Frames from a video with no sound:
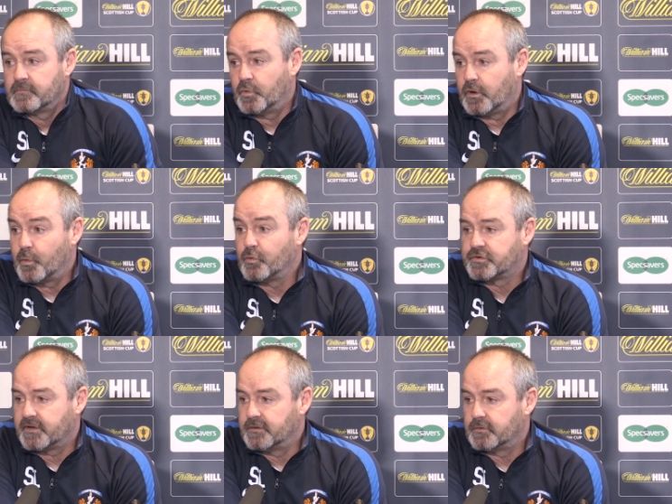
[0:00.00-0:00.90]
What I will
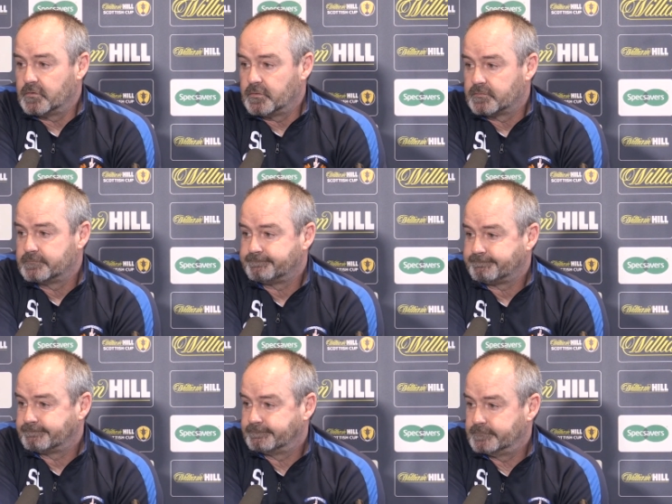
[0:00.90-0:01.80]
try and do
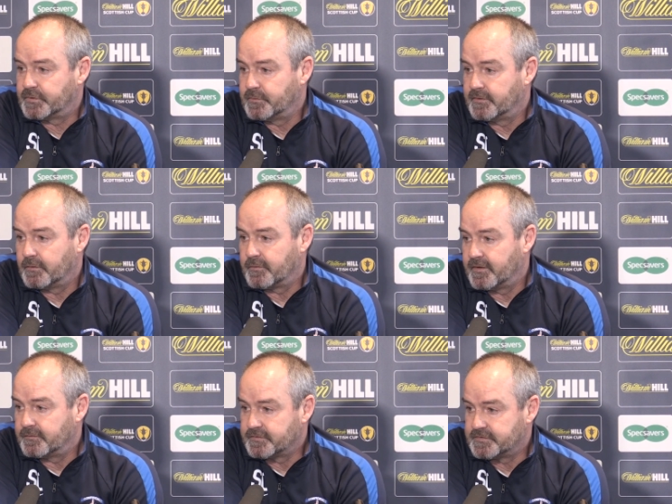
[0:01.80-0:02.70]
between now and
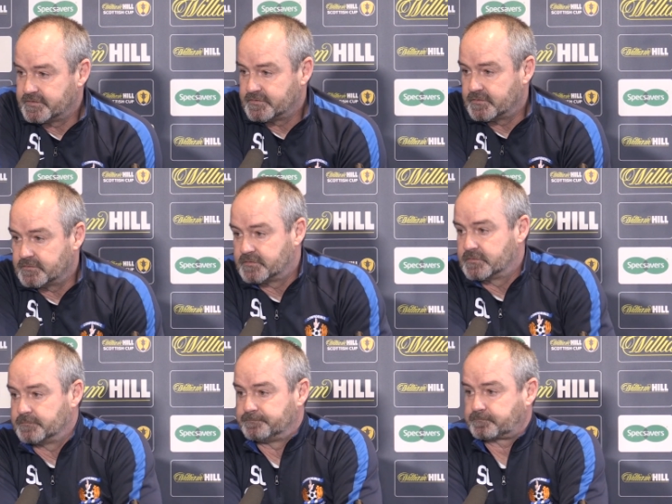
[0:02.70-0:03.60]
the end of the season
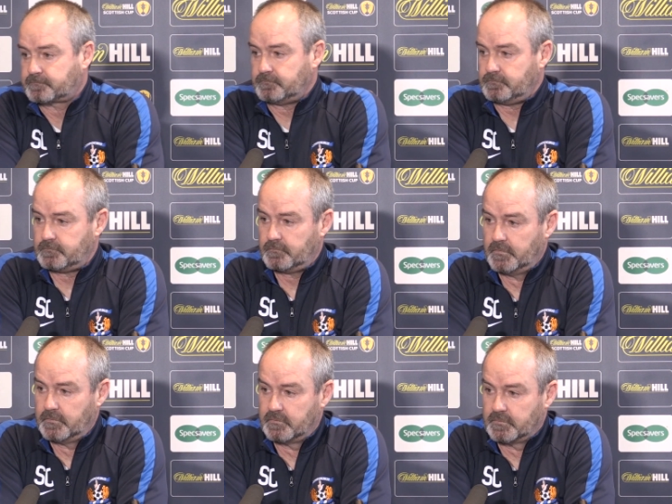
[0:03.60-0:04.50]
is
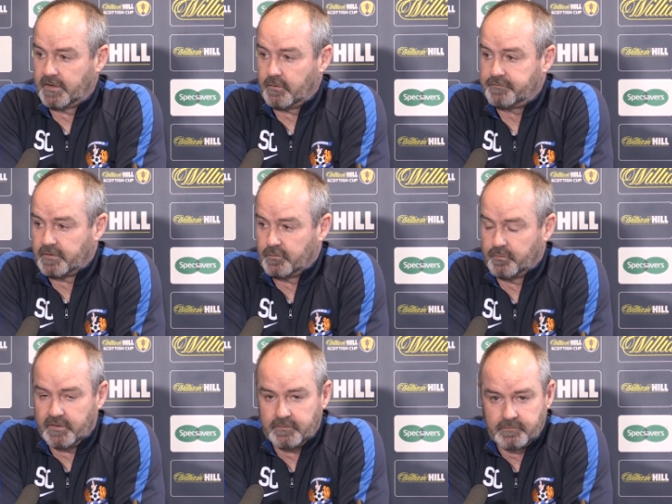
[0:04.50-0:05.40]
lay off a little
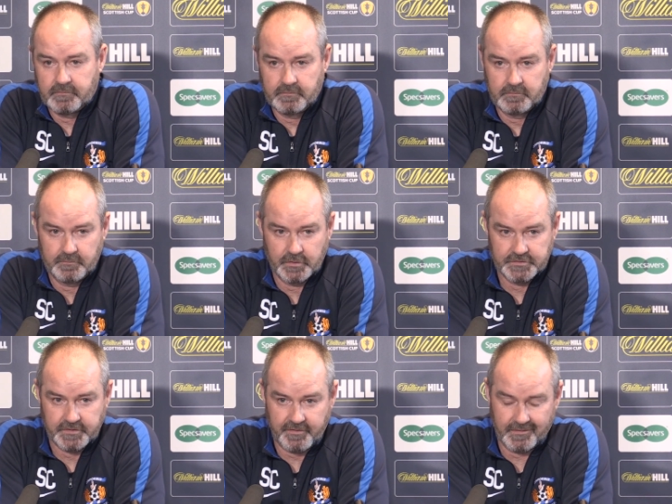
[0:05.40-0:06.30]
bit,
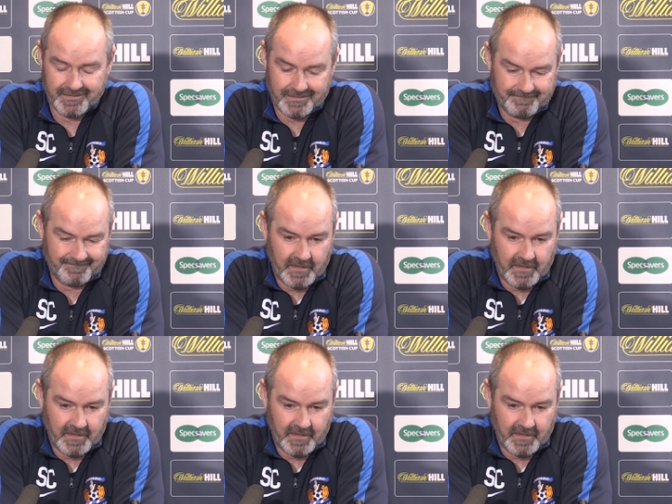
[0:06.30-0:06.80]
because I think